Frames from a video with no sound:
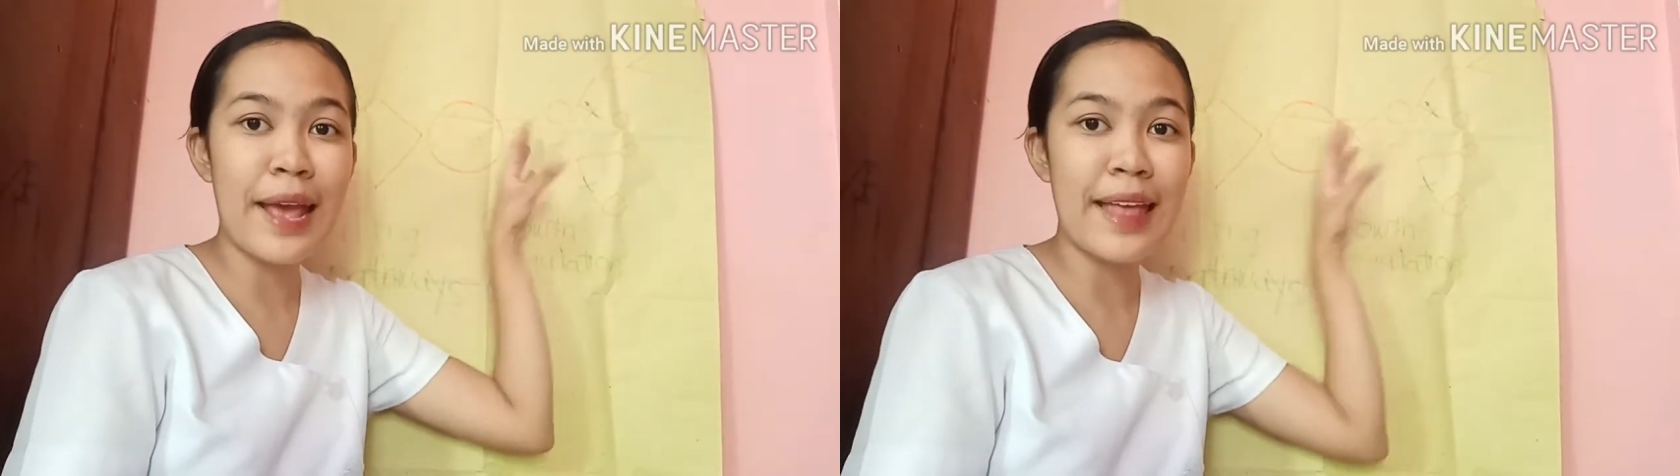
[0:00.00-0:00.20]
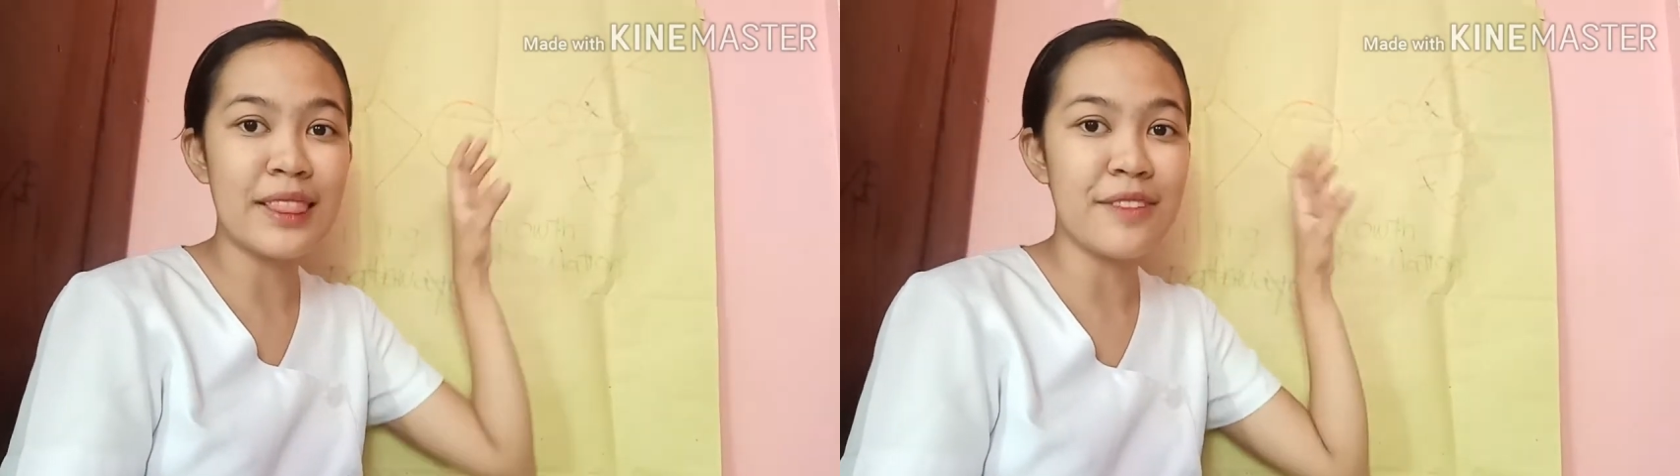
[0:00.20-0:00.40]

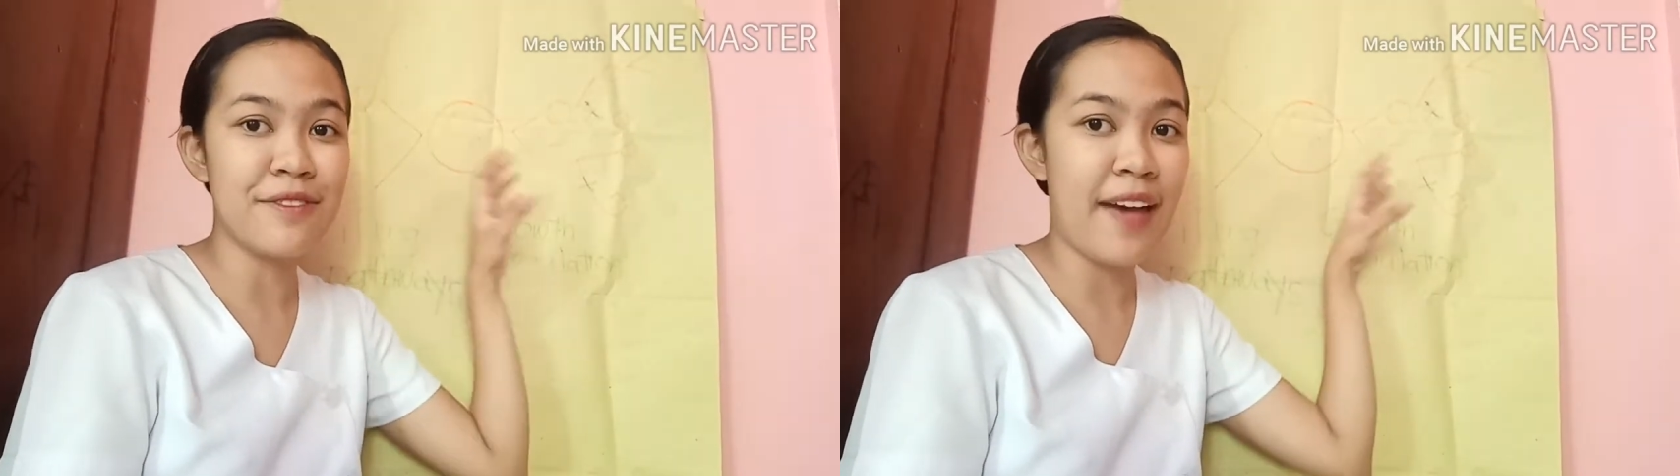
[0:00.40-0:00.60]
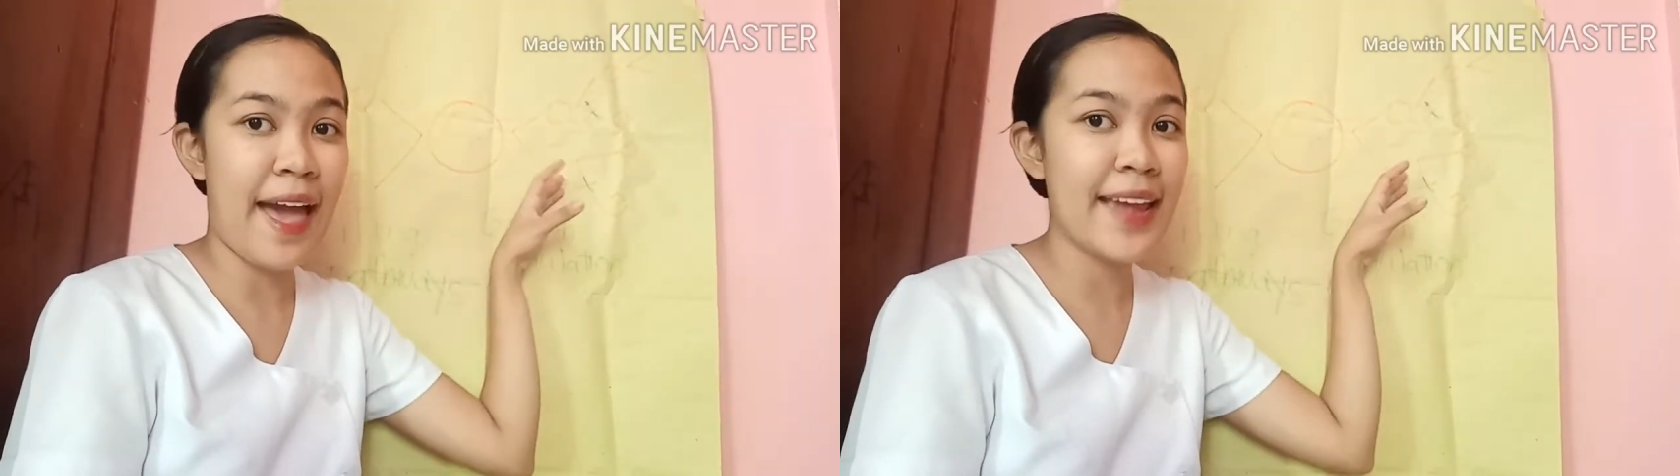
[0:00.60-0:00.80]
and
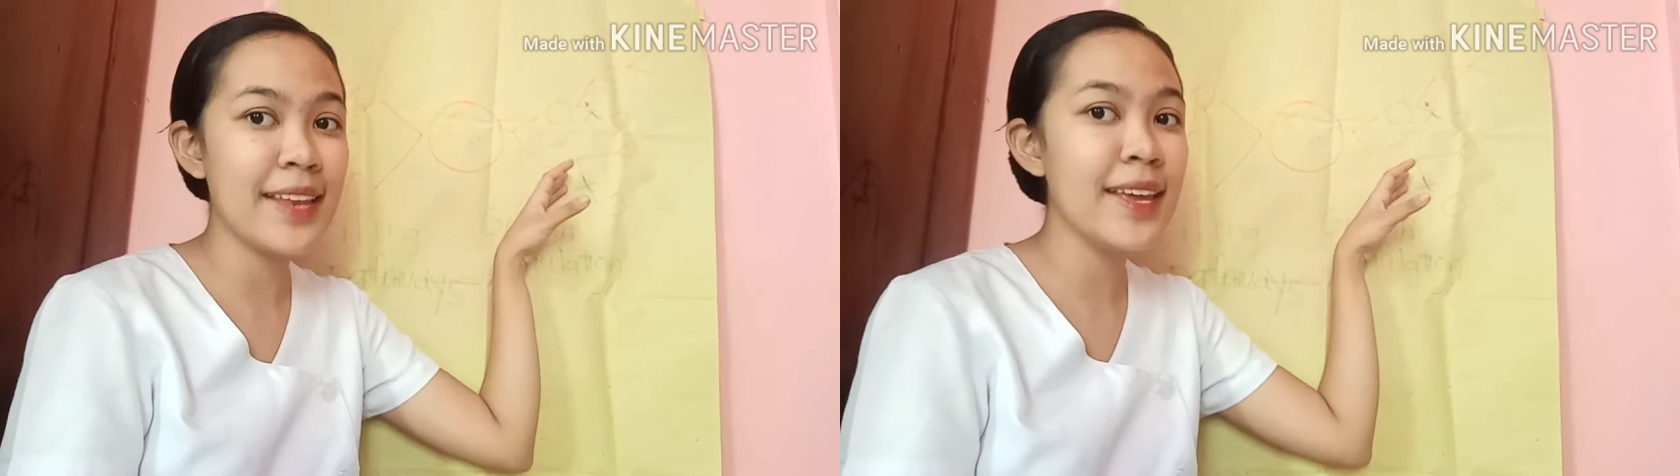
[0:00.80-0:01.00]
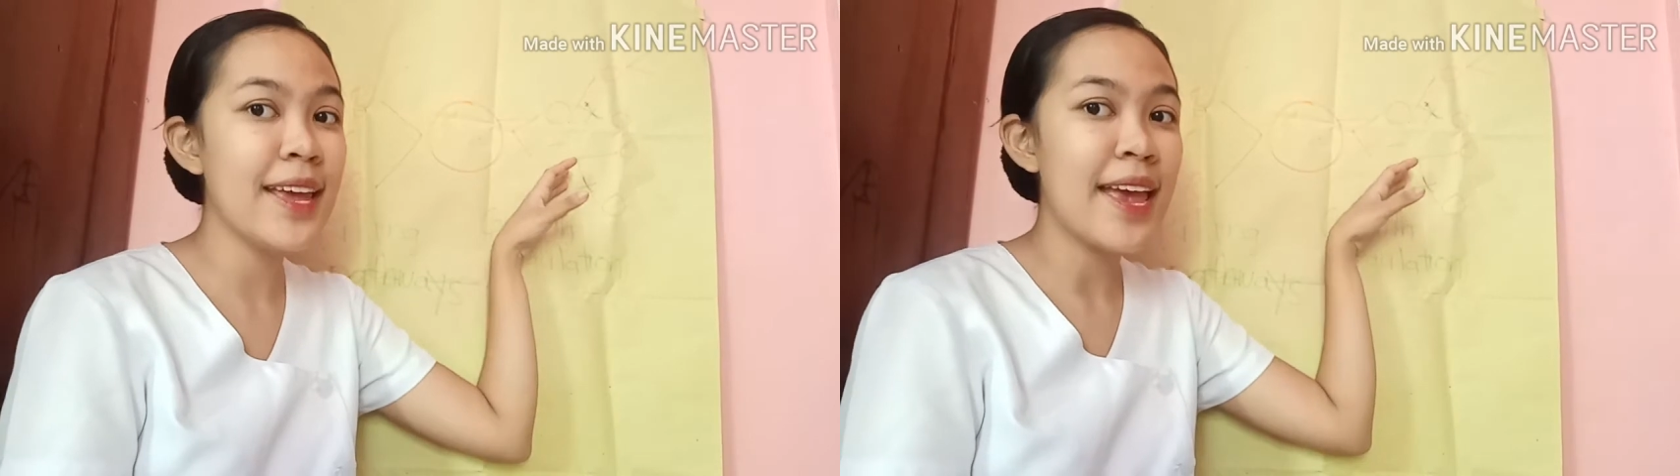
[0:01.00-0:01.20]
divide,